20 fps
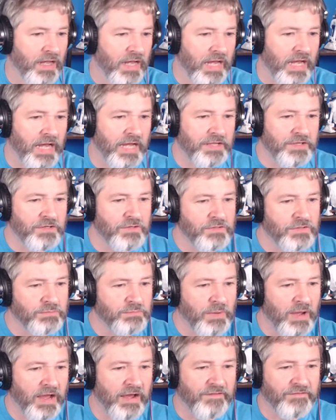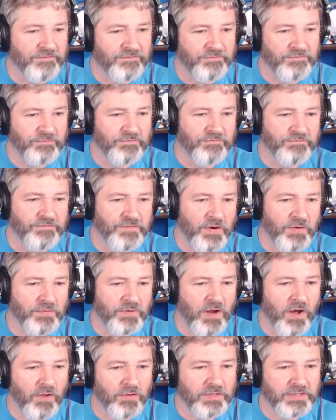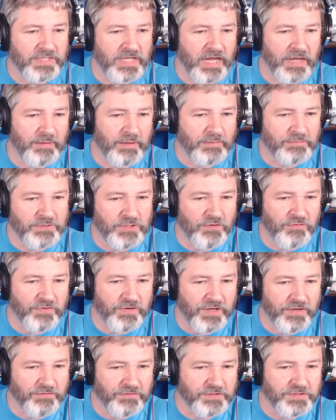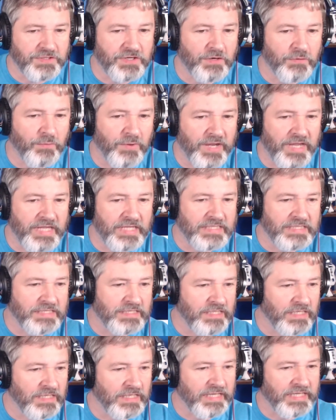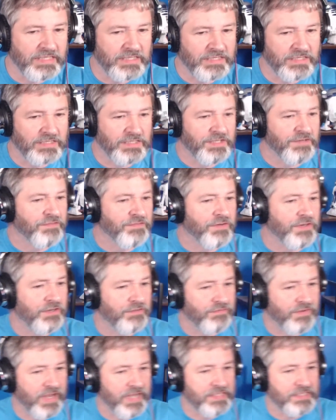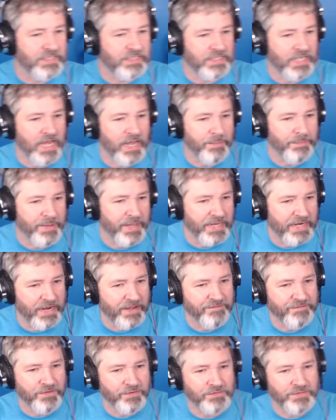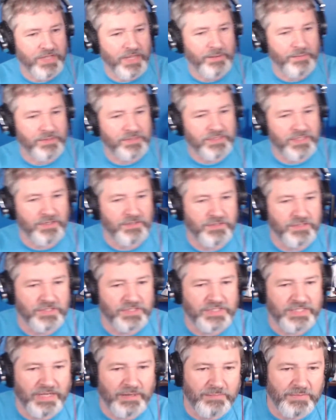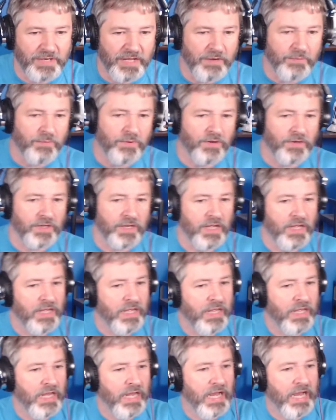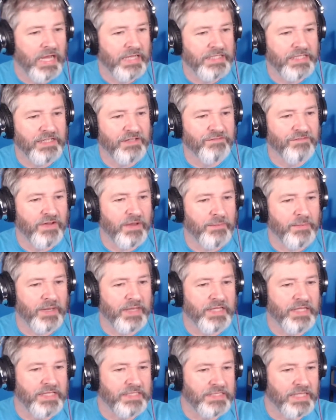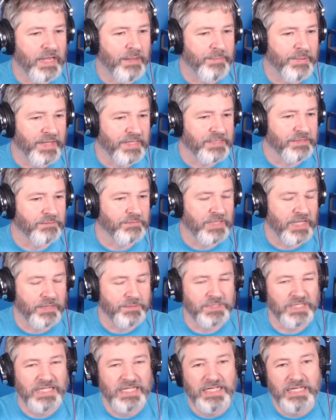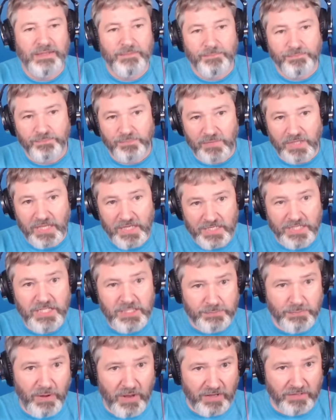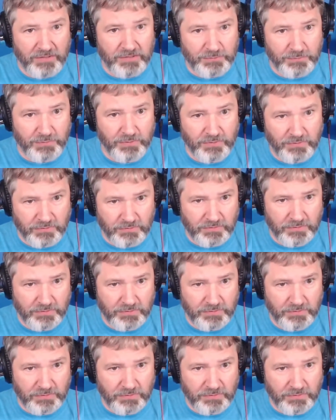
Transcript: I use my phone all the time. I'm so forgiving. Is there a way to link different devices, iPad, iPhone, tablet, etc., to the same network? I need to find my kid's iPad sometimes. It is possible.